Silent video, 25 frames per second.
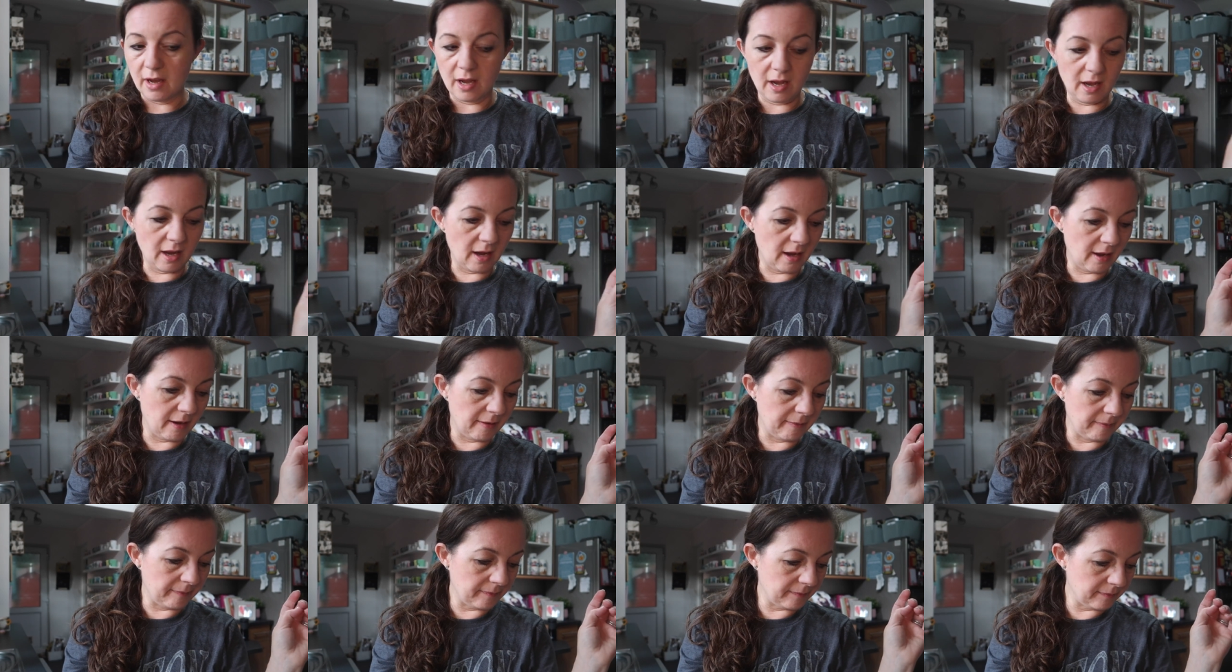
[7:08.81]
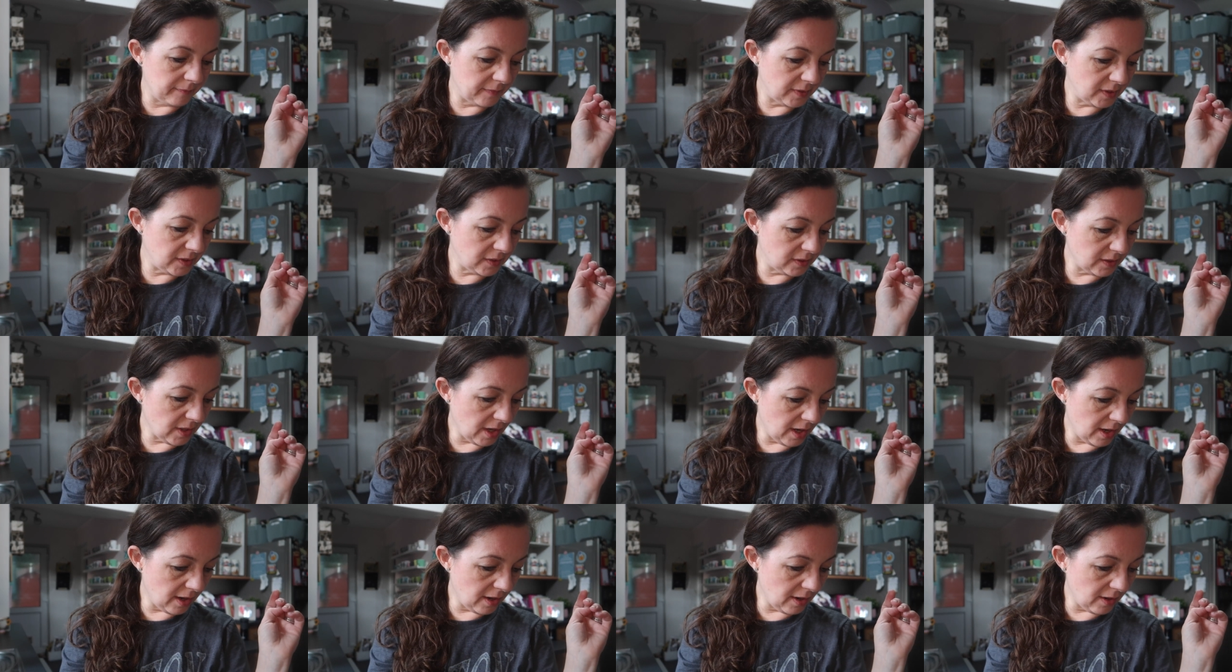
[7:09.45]
Um,
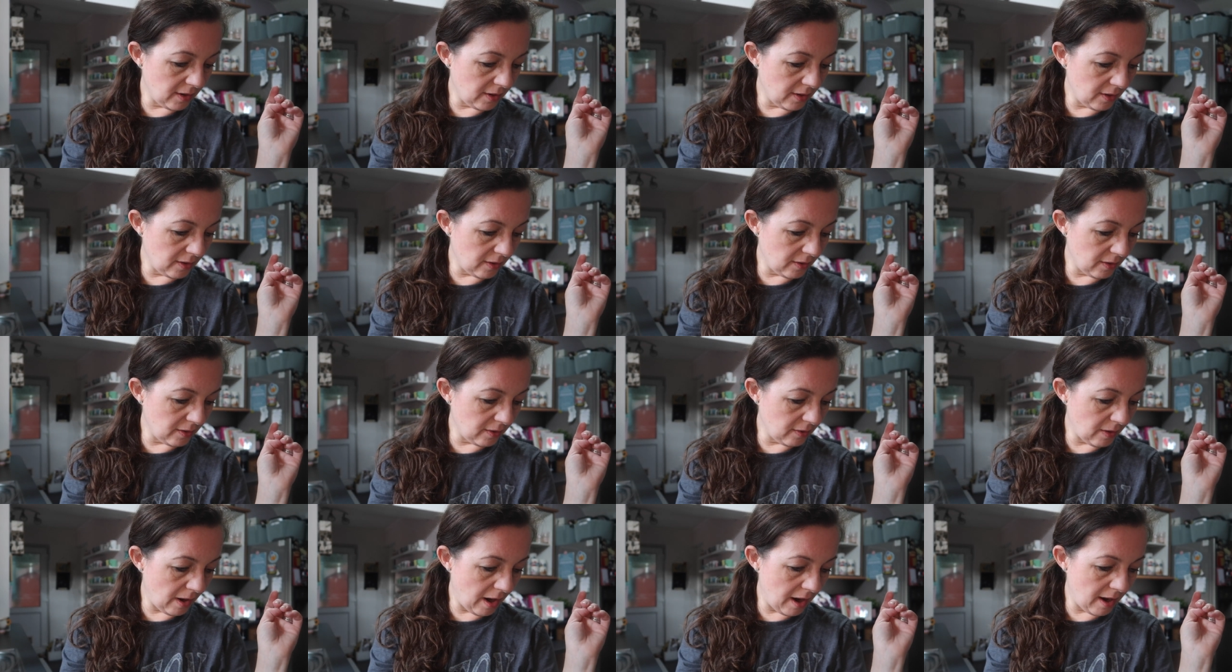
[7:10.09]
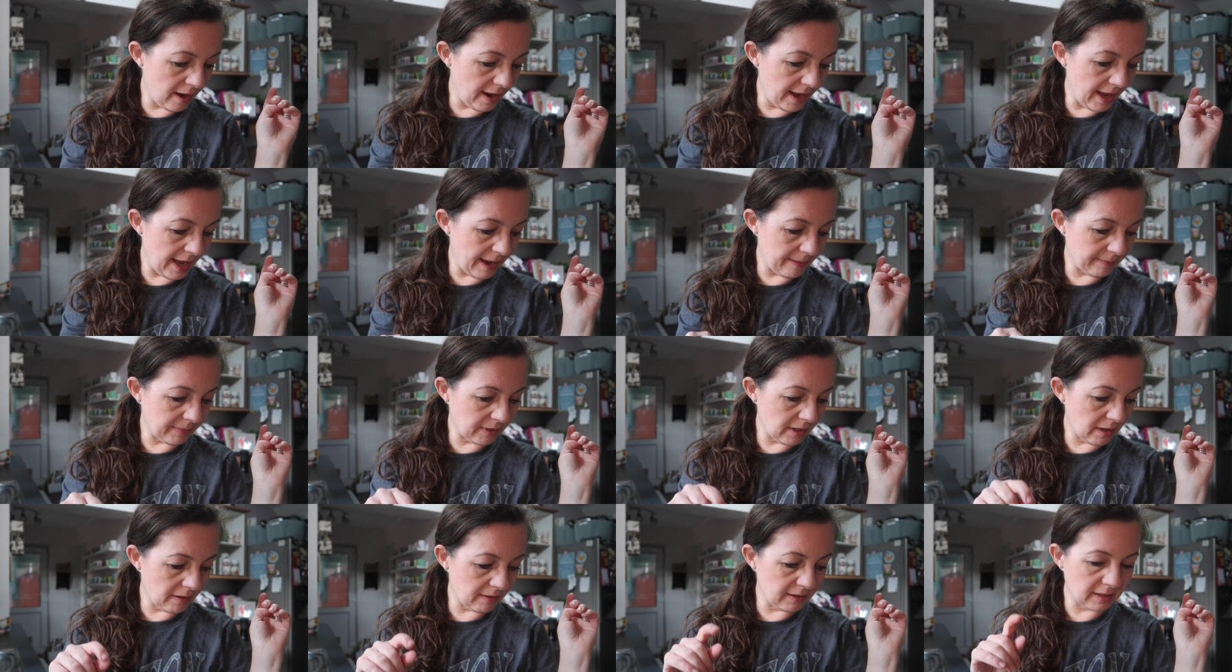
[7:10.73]
so I
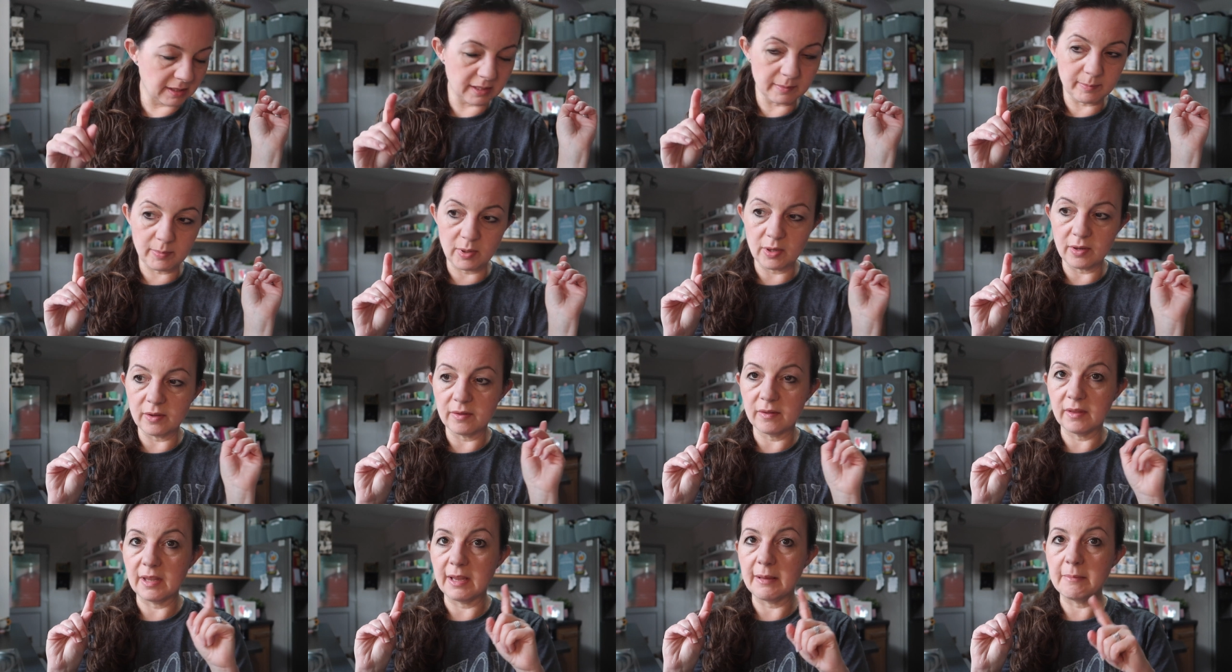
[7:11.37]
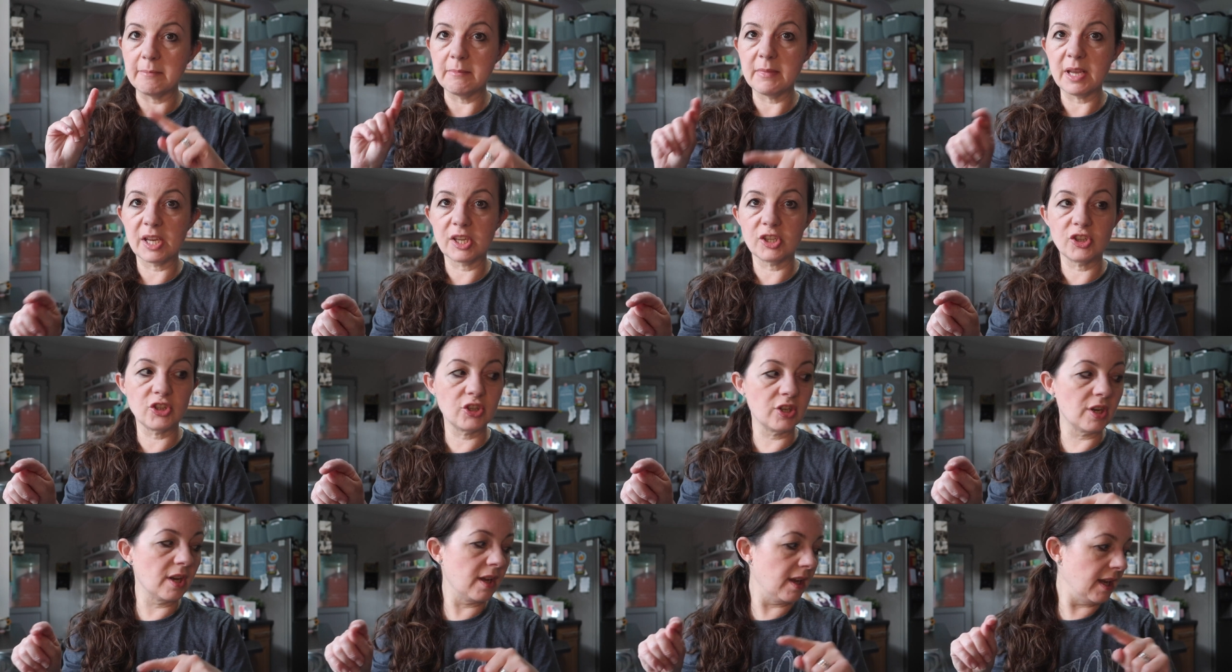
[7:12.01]
am going to put the
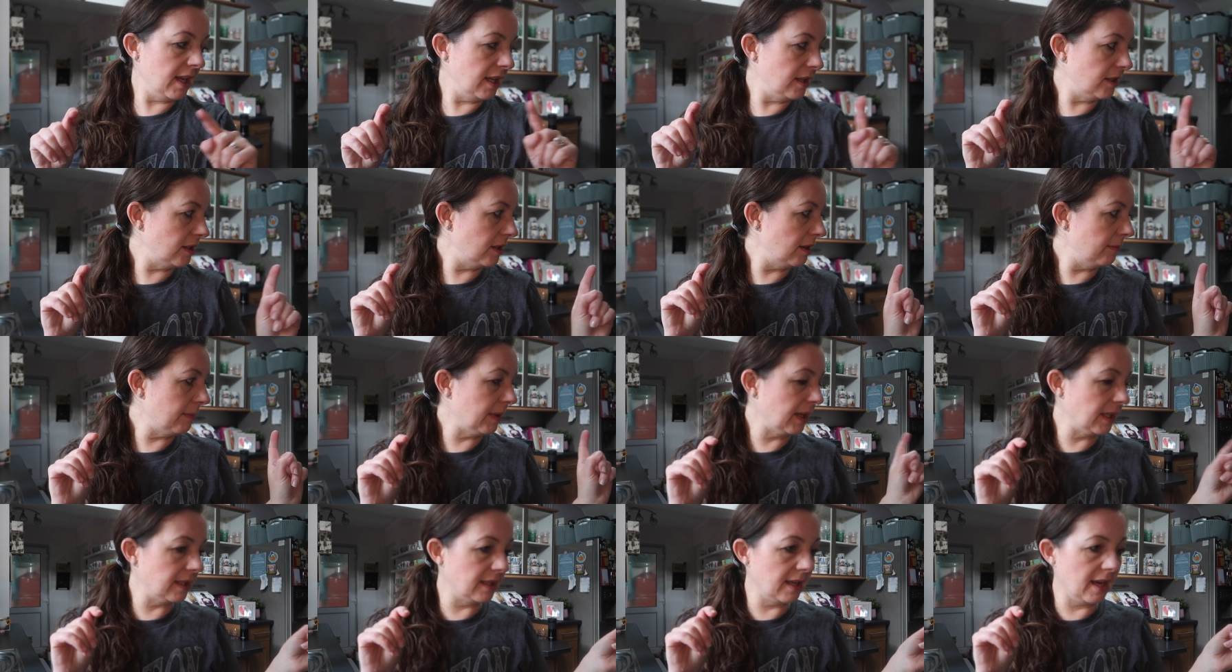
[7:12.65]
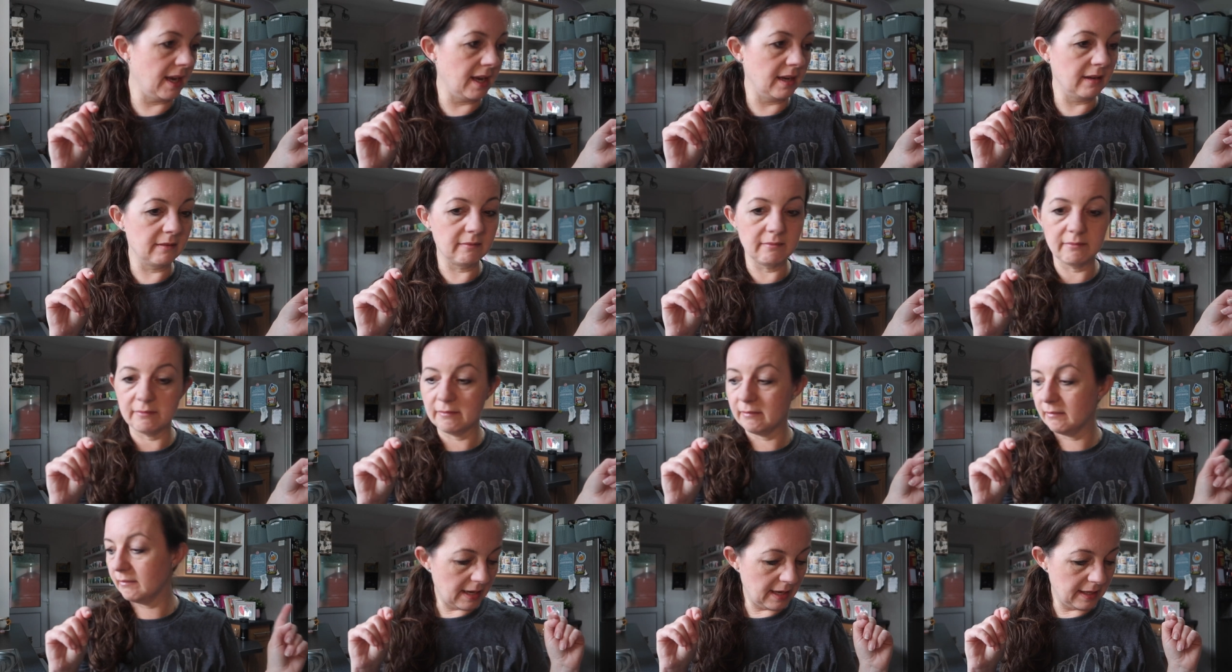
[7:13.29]
mixture into my tin.
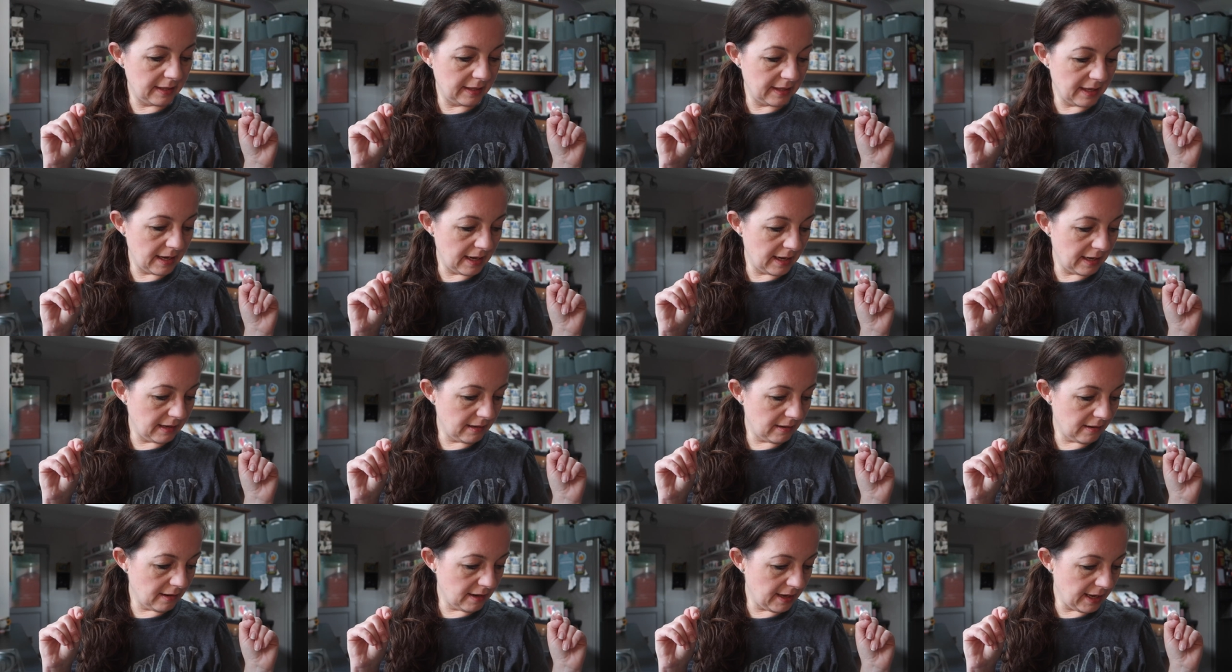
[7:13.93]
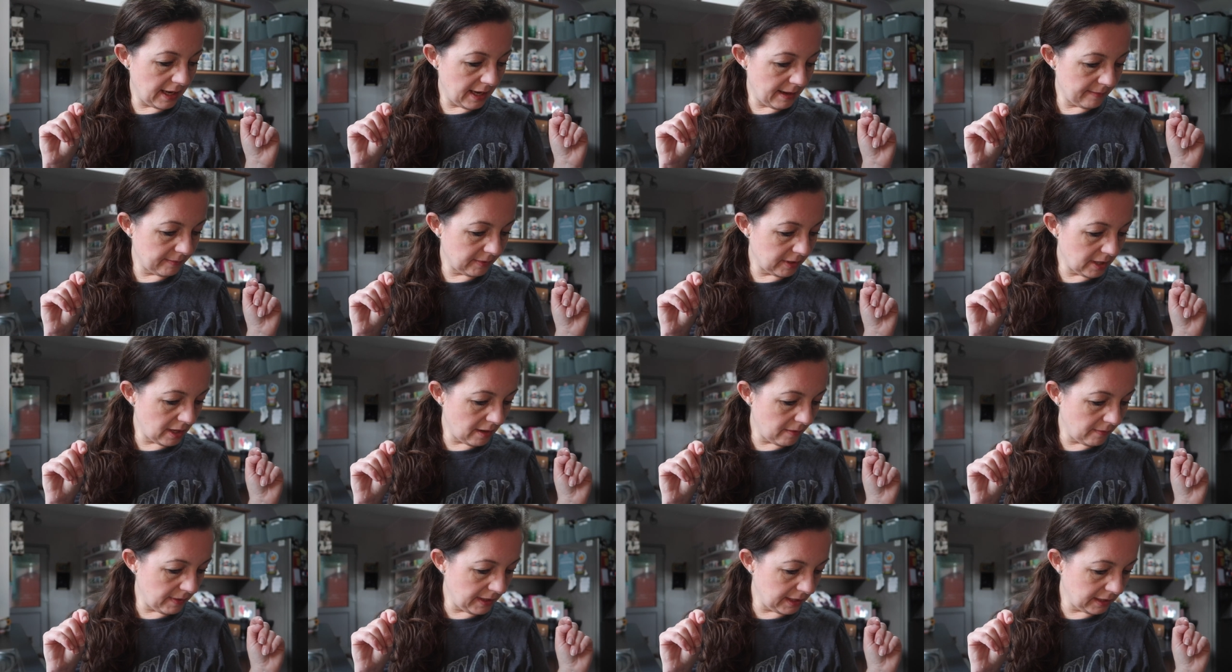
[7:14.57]
And then I am
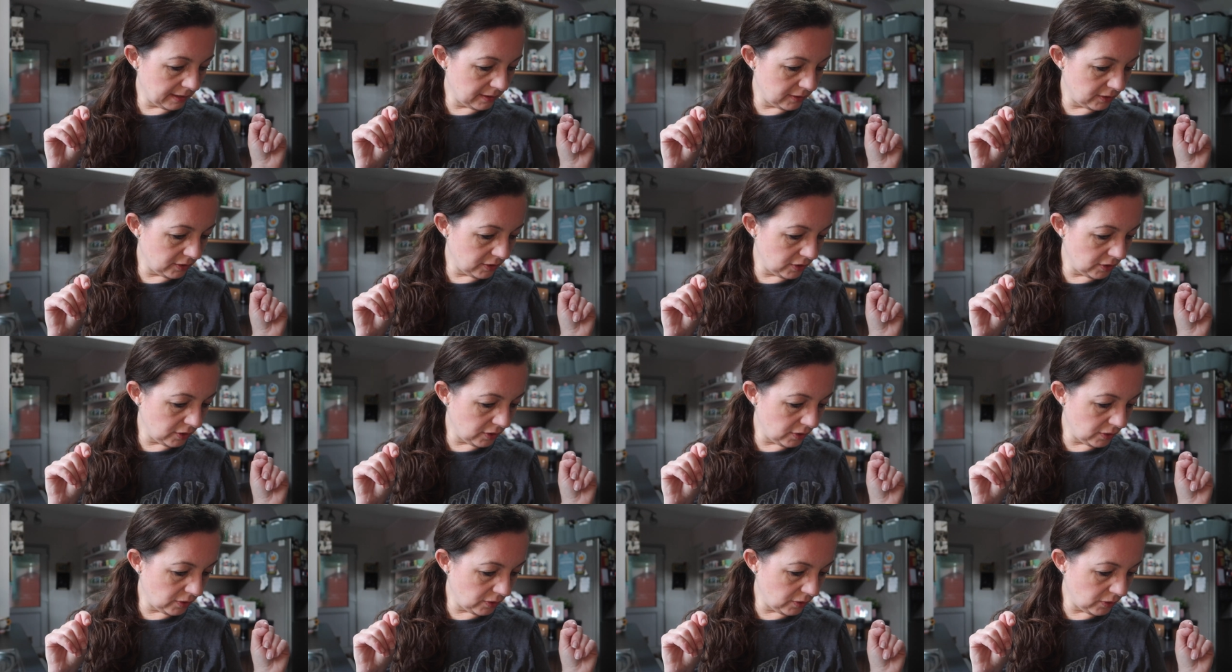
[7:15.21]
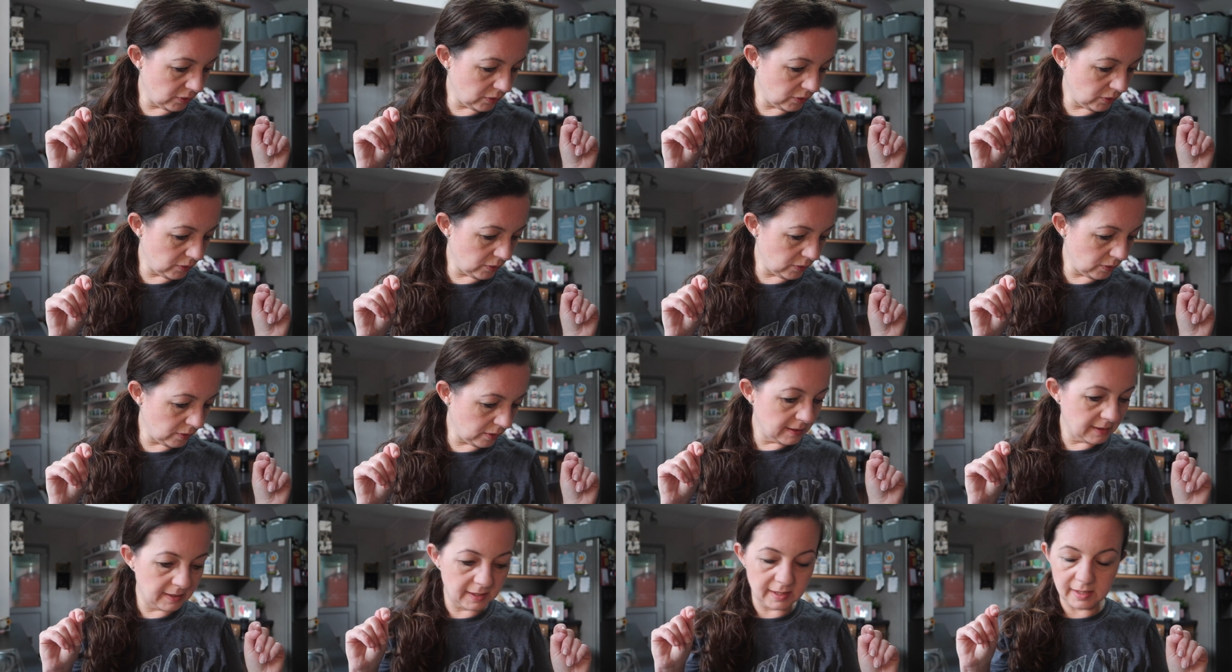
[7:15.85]
going
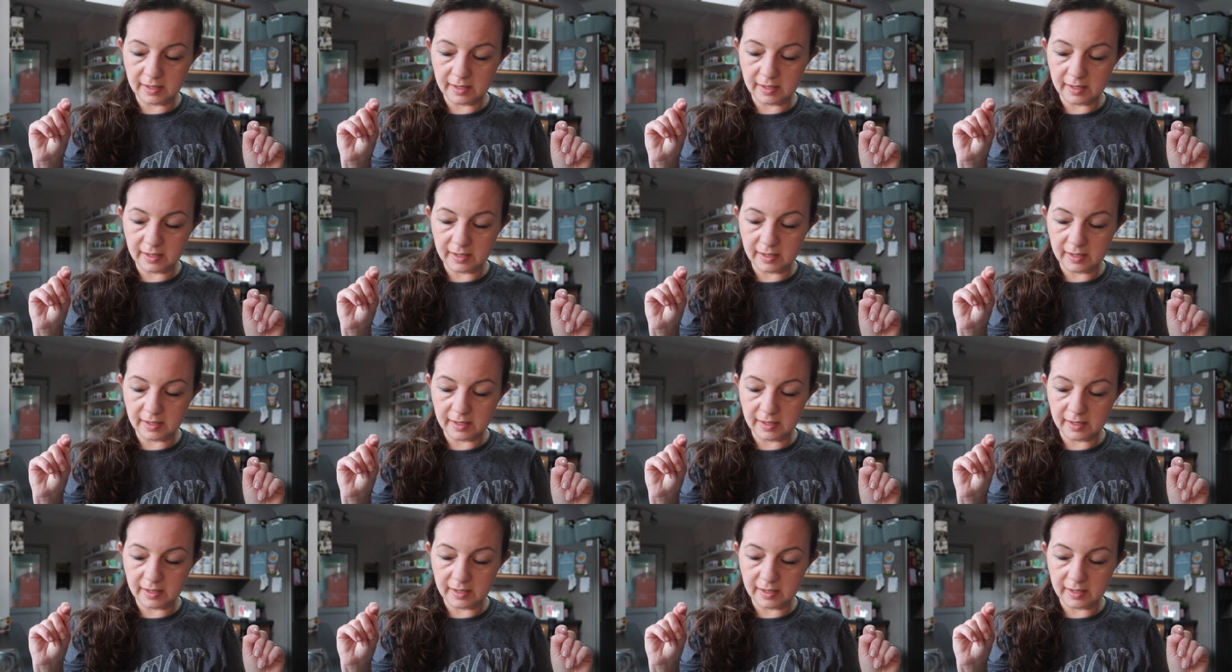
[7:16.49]
to